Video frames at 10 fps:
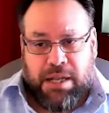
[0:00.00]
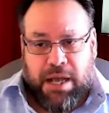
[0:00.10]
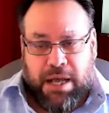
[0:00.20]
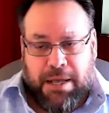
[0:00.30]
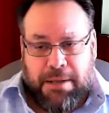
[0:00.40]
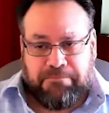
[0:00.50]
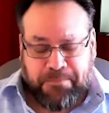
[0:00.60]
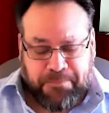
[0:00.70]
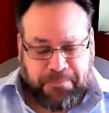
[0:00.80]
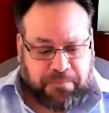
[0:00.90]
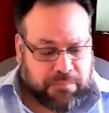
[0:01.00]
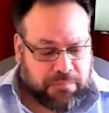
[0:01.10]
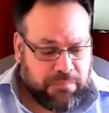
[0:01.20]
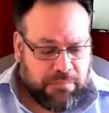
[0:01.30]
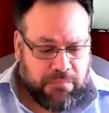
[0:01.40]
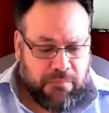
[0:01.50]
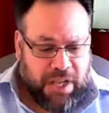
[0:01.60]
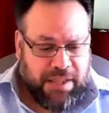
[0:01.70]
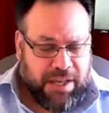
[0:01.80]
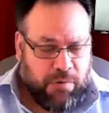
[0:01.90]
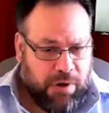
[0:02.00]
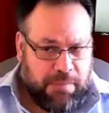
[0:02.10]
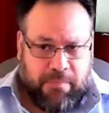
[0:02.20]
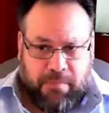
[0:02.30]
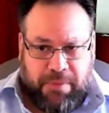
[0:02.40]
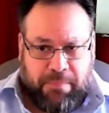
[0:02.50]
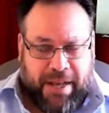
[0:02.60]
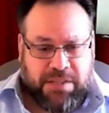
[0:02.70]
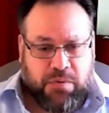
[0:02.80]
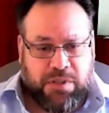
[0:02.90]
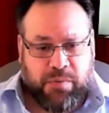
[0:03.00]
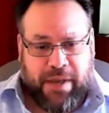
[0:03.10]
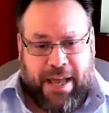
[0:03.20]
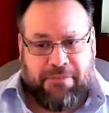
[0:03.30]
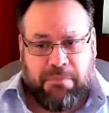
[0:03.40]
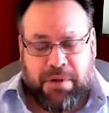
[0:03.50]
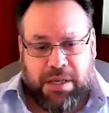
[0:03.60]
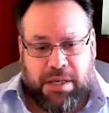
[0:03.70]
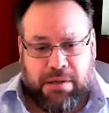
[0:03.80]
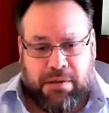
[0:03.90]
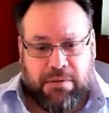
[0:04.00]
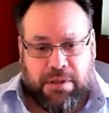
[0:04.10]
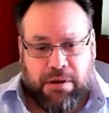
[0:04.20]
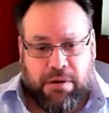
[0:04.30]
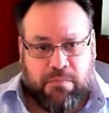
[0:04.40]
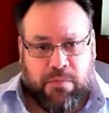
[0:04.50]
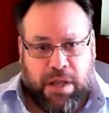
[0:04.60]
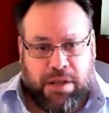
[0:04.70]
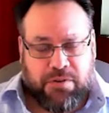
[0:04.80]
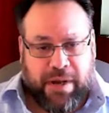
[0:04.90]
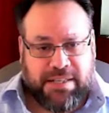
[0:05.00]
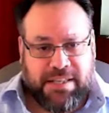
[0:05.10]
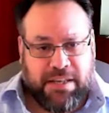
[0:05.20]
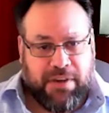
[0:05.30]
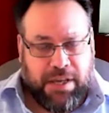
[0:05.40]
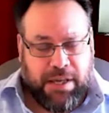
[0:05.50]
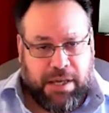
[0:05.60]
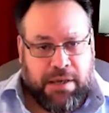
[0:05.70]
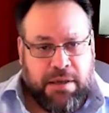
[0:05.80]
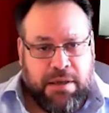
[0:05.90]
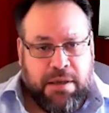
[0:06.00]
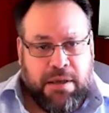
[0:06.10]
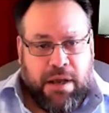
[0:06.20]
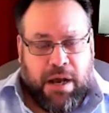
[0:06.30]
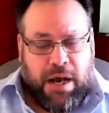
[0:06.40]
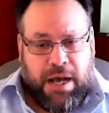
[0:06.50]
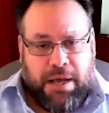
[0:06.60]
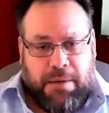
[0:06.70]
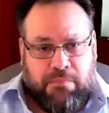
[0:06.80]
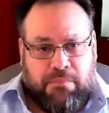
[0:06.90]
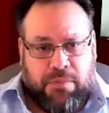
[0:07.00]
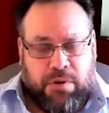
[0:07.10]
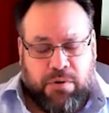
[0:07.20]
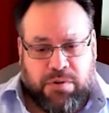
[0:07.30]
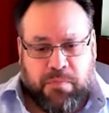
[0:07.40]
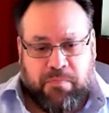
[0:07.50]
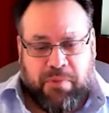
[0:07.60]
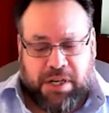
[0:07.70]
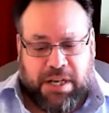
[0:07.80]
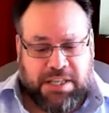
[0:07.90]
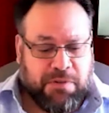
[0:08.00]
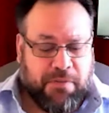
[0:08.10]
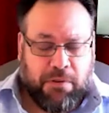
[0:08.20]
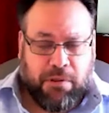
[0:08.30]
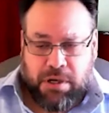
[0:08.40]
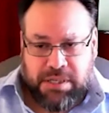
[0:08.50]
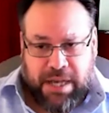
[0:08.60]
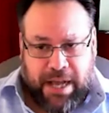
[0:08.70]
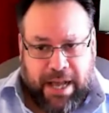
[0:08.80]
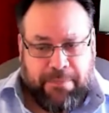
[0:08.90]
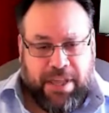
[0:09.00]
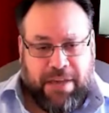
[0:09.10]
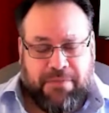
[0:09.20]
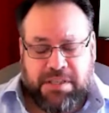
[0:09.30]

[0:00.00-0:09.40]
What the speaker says: I think one of the best ones we have would be DirecTV, who's been a customer for a long time, and they have